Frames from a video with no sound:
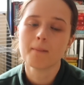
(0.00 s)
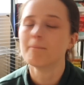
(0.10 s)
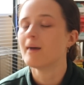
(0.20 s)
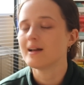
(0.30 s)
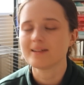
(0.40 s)

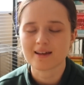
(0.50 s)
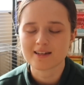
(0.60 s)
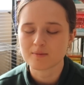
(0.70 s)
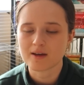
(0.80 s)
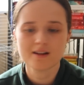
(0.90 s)
my day
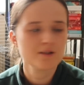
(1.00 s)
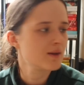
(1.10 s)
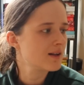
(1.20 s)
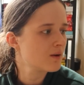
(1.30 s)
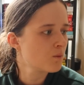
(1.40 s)
has been, has
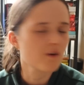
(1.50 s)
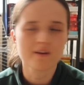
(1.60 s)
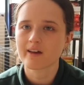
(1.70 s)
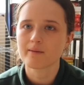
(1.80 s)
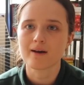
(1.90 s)
been
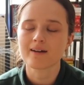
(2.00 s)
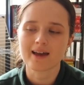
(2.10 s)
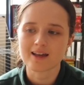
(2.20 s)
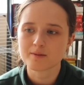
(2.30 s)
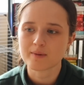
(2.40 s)
worrying about
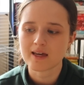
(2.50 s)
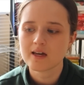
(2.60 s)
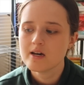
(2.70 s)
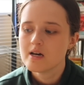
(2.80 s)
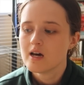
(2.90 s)
Gatsby